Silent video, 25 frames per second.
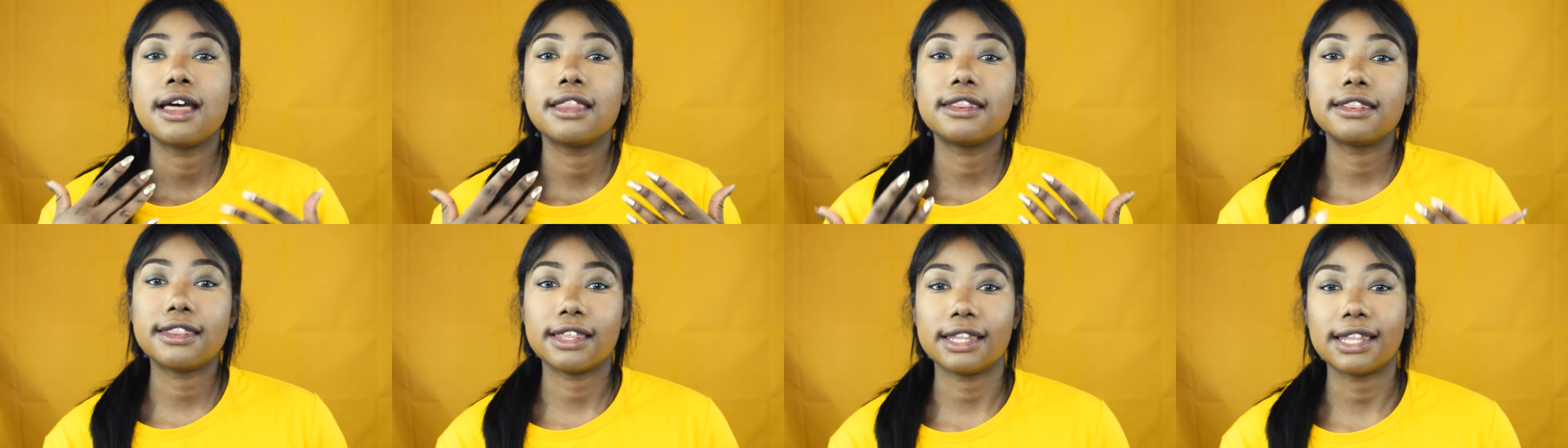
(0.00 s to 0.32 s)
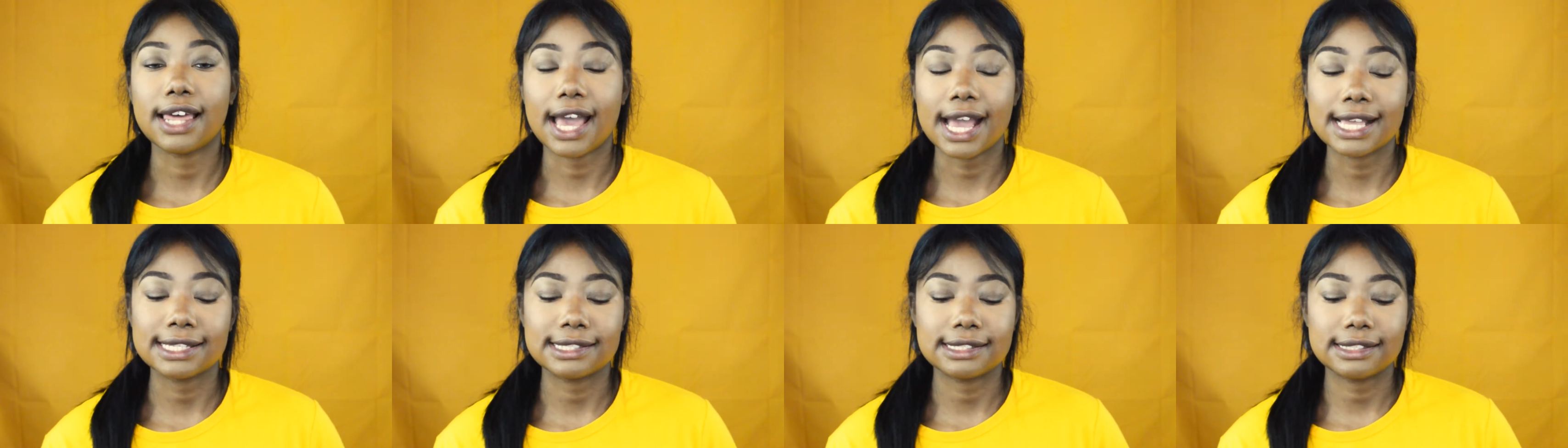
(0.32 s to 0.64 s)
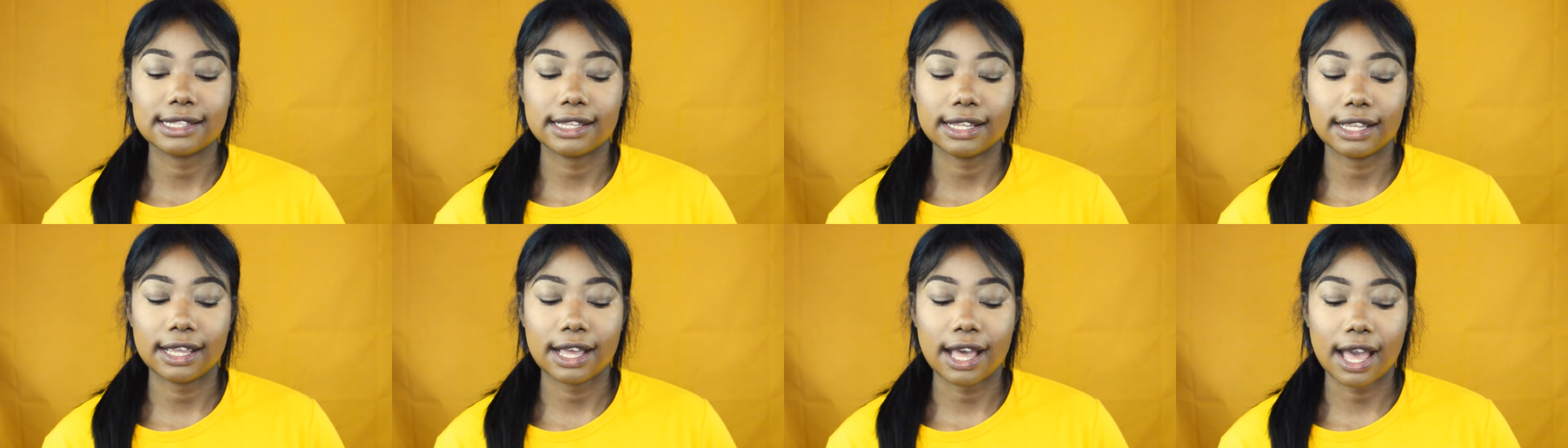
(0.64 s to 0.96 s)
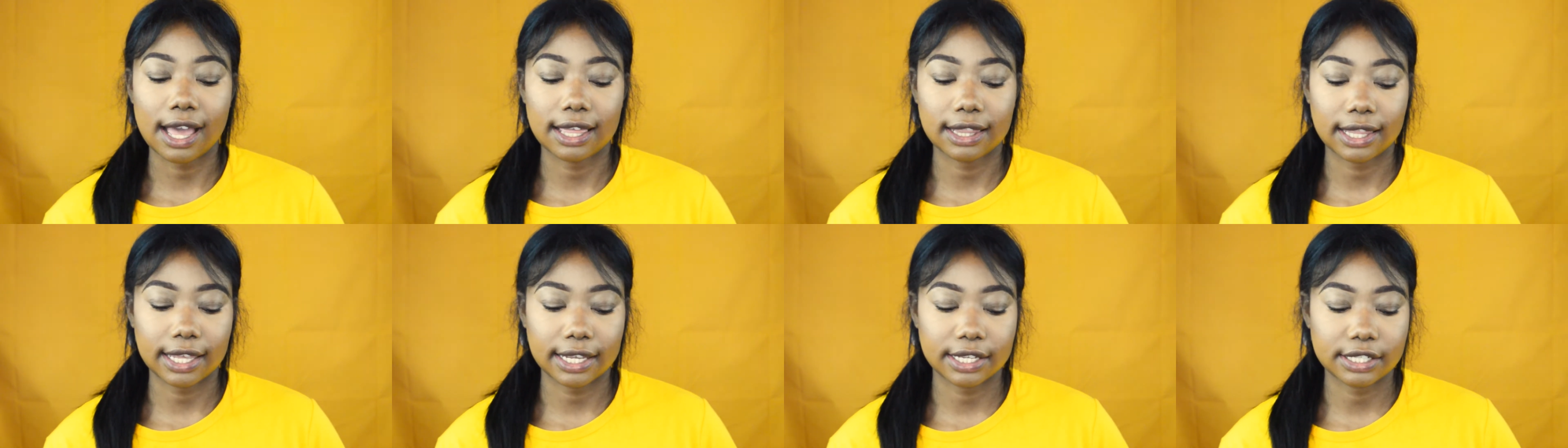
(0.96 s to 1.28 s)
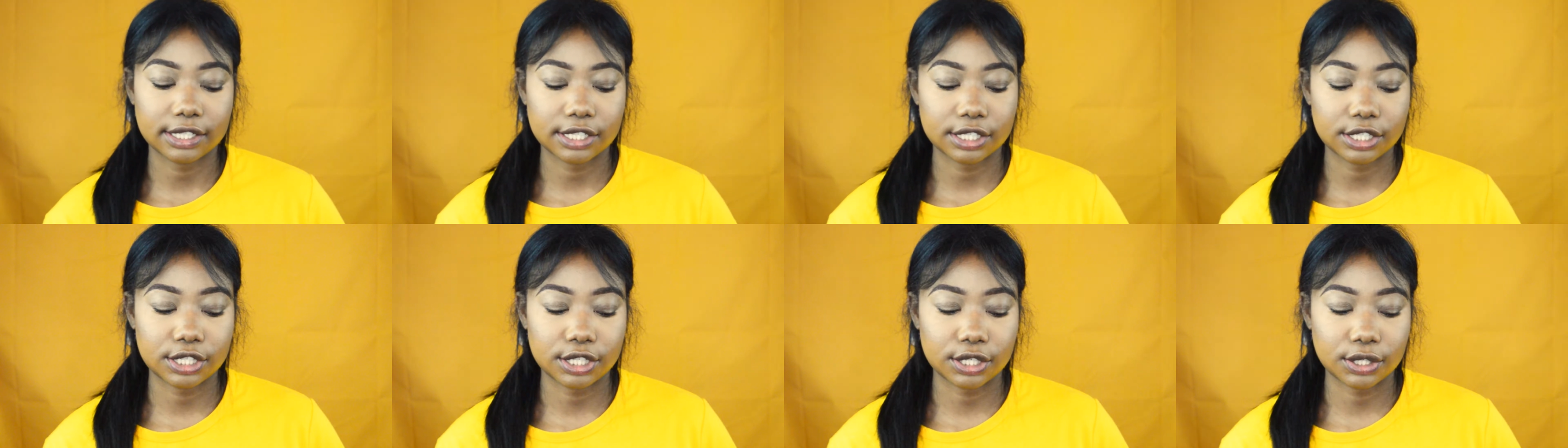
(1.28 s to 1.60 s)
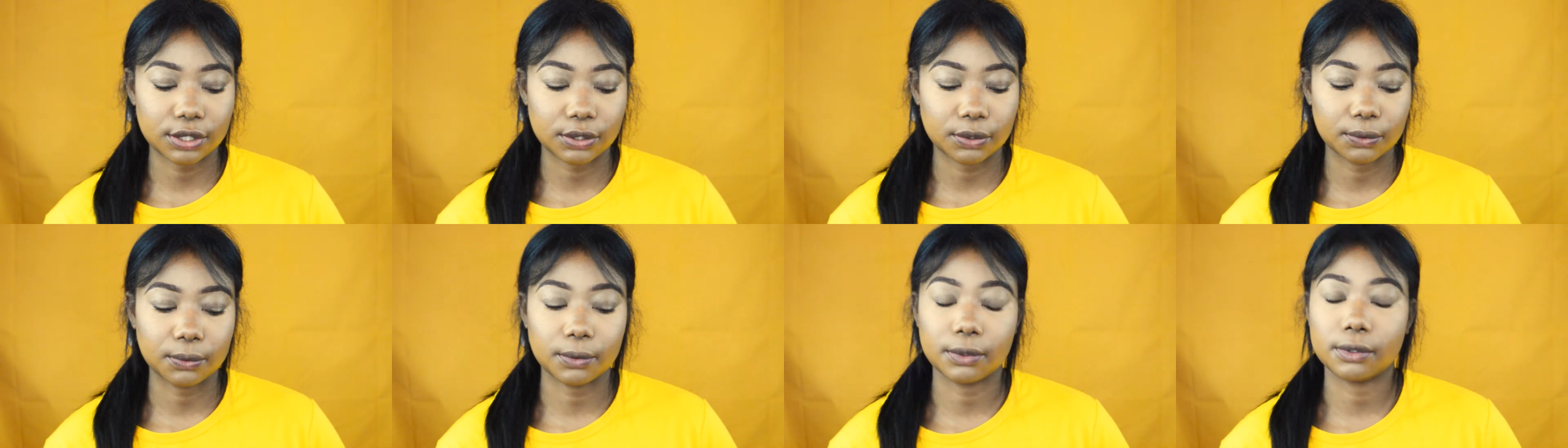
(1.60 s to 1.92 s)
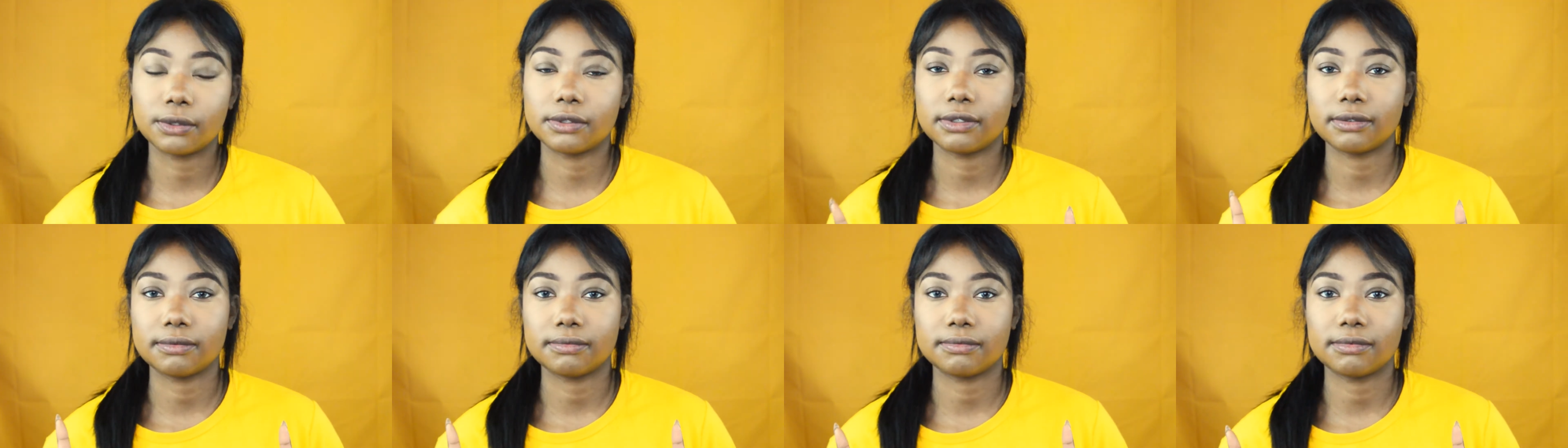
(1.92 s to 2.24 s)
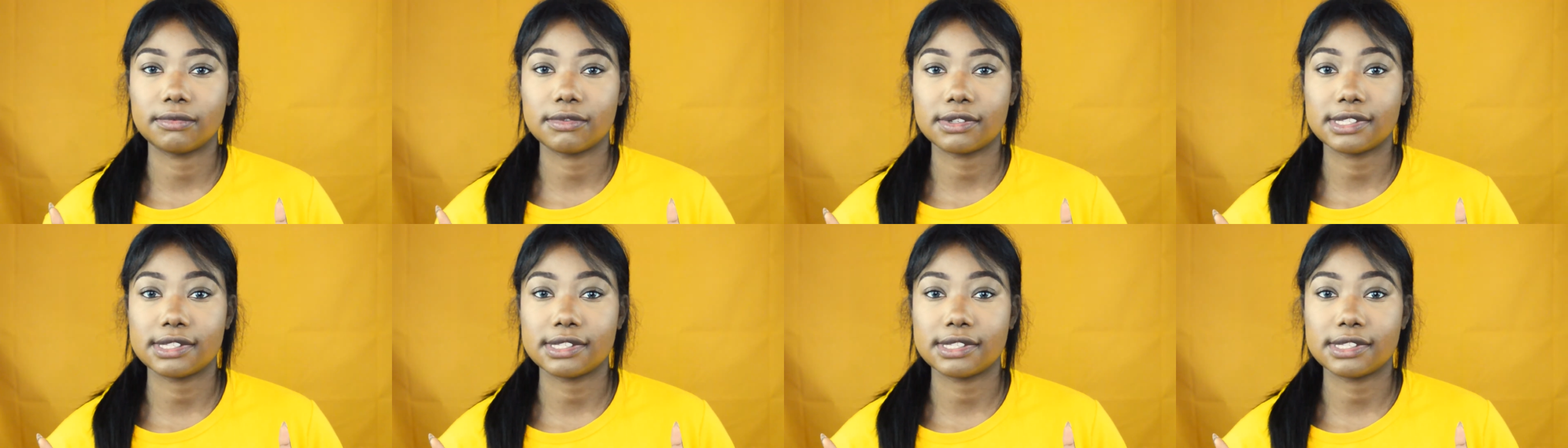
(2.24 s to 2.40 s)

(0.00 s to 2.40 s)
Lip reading: The last thing I like to do, well,